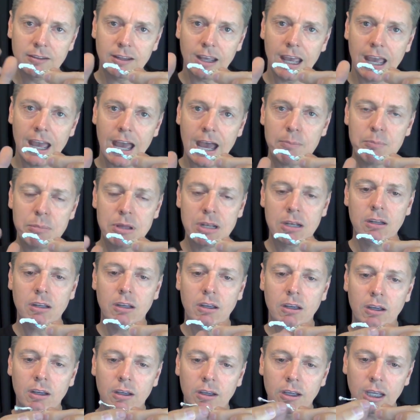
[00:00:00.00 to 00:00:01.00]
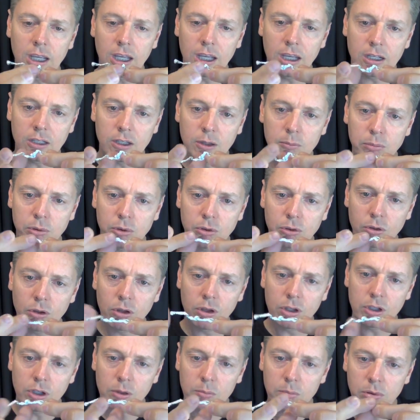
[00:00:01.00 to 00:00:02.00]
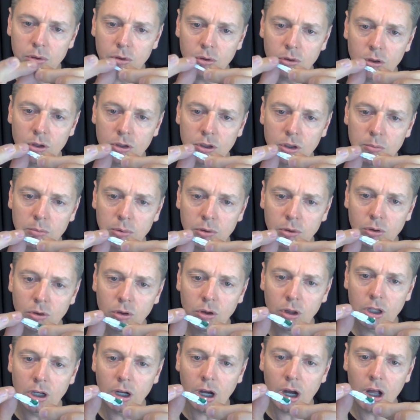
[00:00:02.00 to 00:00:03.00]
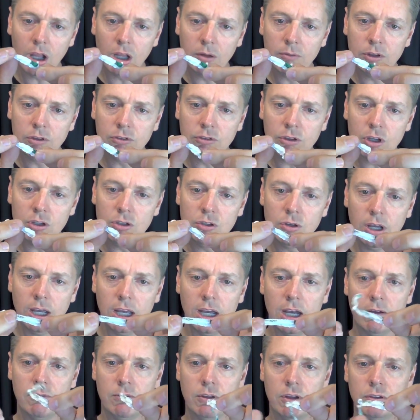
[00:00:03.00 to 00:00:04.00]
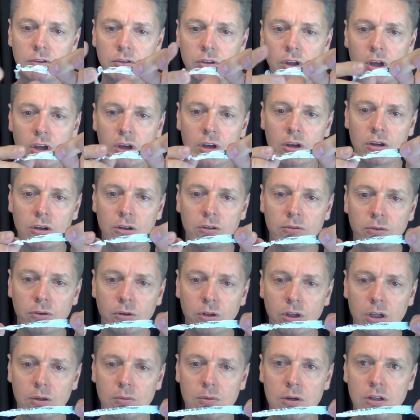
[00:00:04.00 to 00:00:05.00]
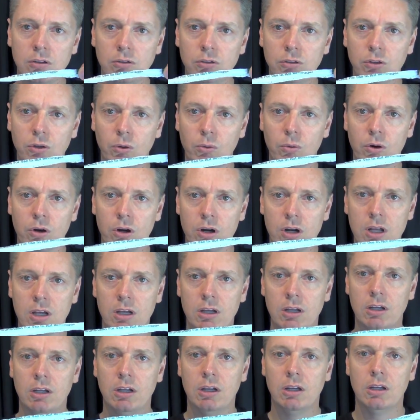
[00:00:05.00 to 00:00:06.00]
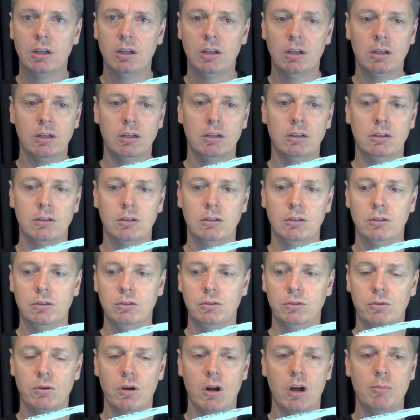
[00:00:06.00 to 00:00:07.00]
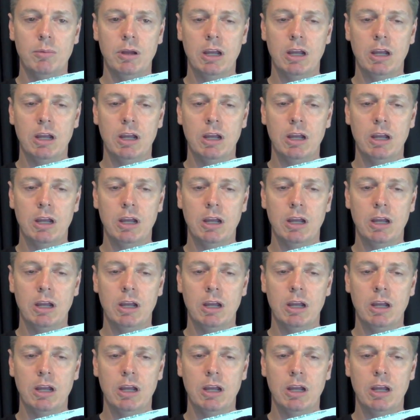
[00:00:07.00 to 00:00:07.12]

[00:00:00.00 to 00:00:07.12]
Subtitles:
it to happen, and you pull and you pull and you pull, and all of a sudden you have this fully restored straw